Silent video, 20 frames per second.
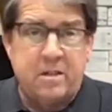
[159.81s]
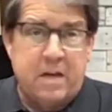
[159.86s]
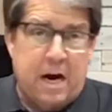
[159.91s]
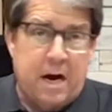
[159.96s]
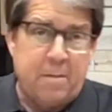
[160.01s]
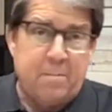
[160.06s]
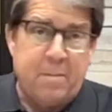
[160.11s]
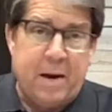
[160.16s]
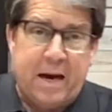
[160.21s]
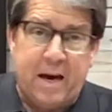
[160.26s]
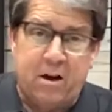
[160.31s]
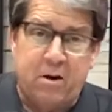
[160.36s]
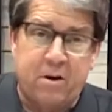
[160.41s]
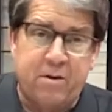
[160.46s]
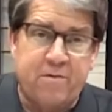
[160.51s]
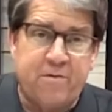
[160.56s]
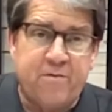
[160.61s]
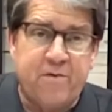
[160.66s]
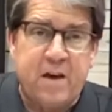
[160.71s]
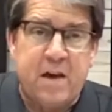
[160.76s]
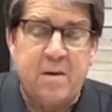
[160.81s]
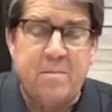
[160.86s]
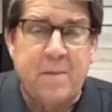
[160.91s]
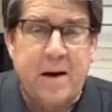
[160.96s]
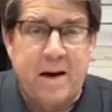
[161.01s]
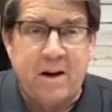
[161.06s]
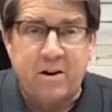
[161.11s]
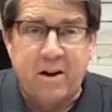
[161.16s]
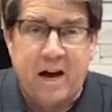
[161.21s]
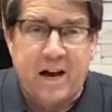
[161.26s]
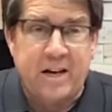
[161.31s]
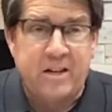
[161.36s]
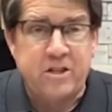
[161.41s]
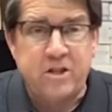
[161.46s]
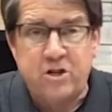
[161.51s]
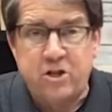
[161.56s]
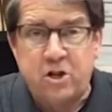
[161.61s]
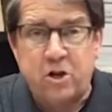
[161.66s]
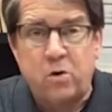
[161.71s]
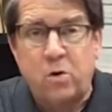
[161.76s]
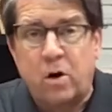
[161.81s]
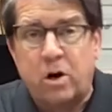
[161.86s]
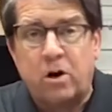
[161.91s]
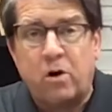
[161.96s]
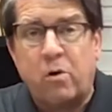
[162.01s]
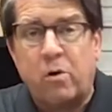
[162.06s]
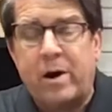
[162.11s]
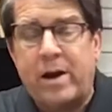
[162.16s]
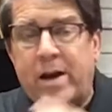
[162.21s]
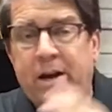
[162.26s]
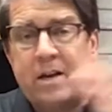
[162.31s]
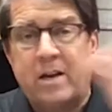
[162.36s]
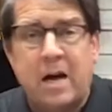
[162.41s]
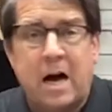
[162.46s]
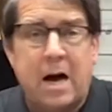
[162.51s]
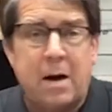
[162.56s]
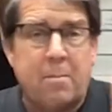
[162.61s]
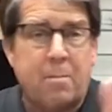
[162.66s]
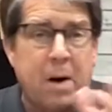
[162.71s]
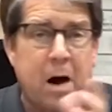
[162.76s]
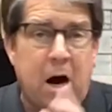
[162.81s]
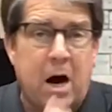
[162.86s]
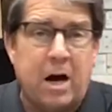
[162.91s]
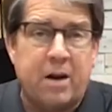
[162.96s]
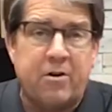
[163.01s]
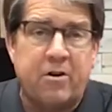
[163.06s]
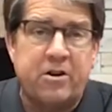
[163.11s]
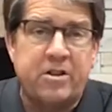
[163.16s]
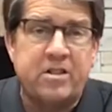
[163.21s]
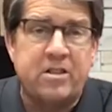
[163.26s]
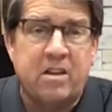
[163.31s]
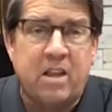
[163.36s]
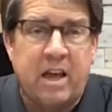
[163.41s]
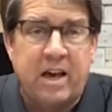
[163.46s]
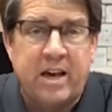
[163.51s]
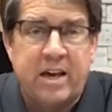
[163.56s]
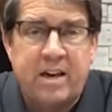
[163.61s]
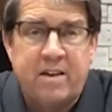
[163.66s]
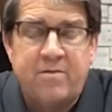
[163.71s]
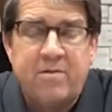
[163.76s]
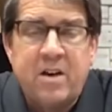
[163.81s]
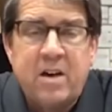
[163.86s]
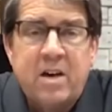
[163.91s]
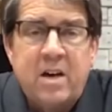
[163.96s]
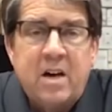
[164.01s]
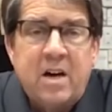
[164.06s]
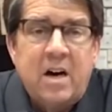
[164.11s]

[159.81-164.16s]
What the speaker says: not male and female, not Jew or Greek, not bond or slave,